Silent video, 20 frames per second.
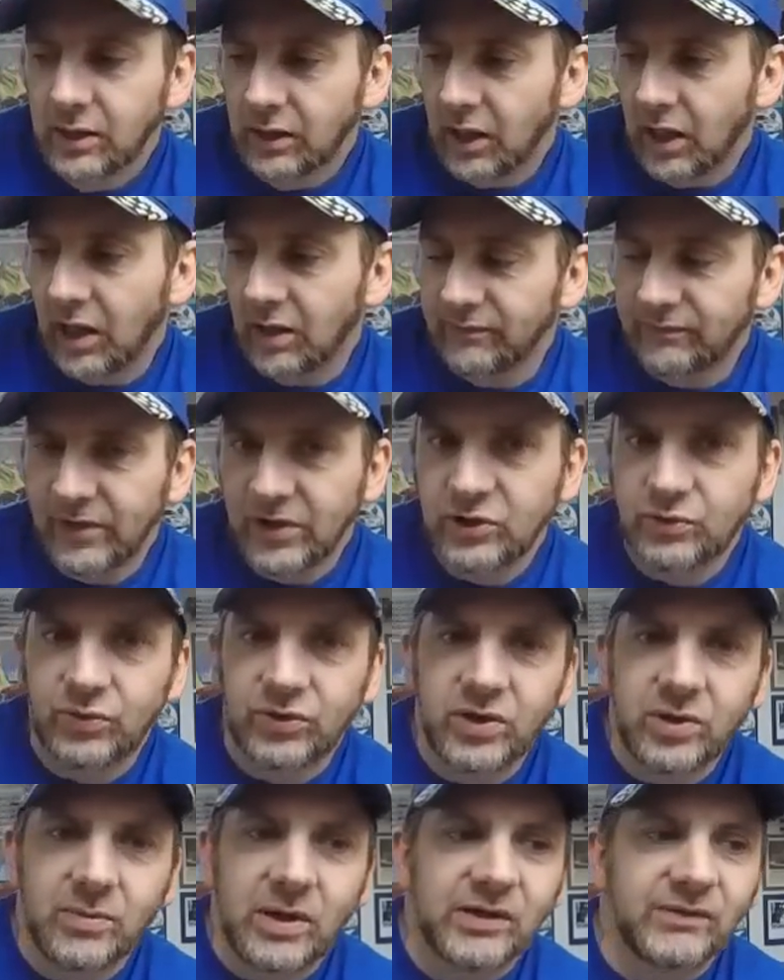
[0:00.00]
Uh, friends
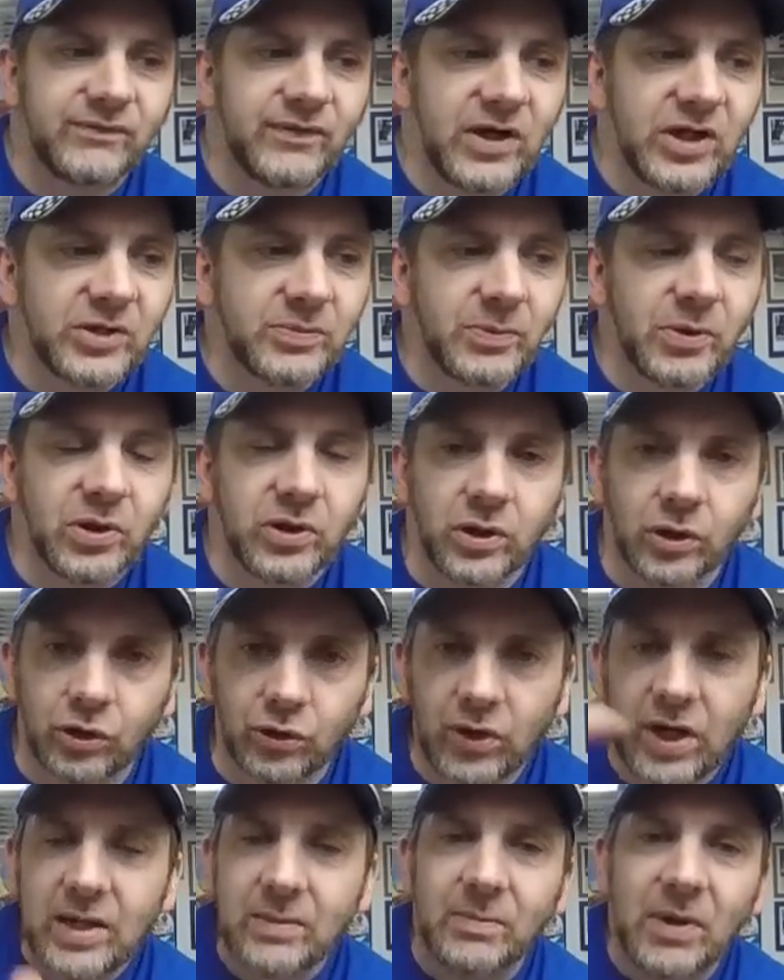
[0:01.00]
with him on Facebook.
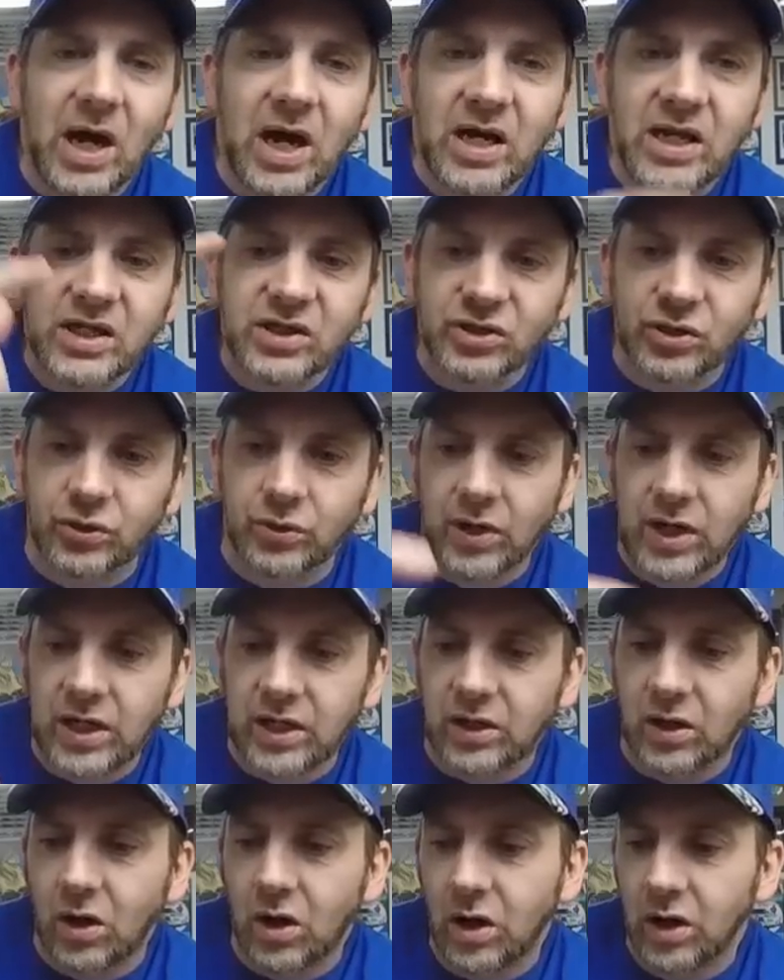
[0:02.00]
Great bodies,
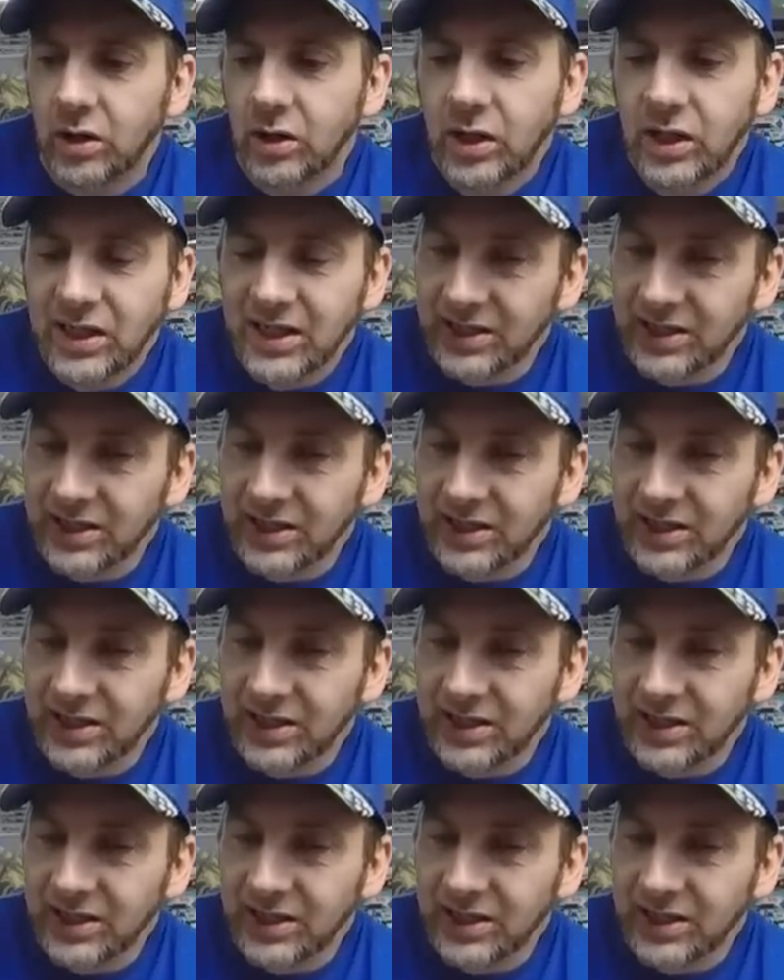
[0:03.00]
great car.